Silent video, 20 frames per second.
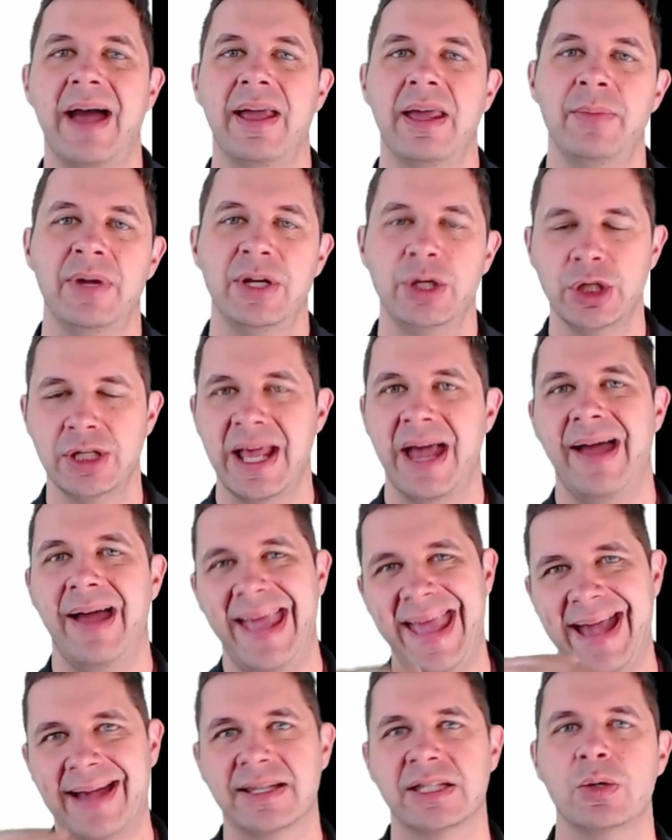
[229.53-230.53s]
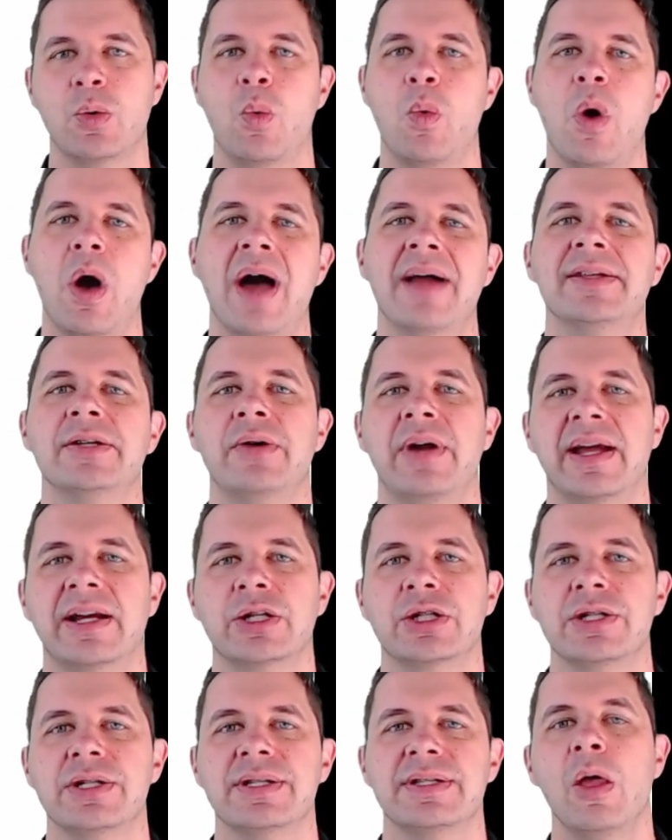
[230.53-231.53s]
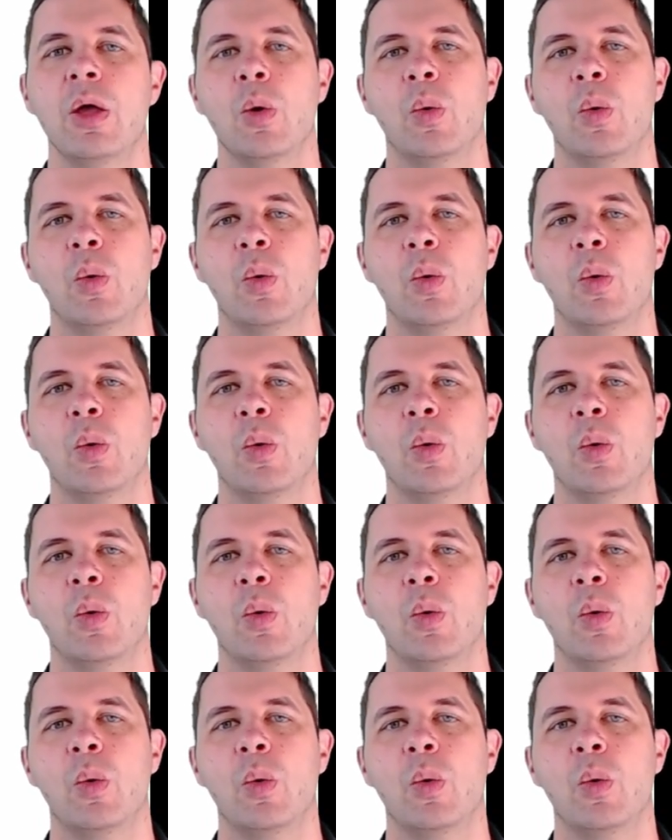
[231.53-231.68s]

image in our X and Y direction.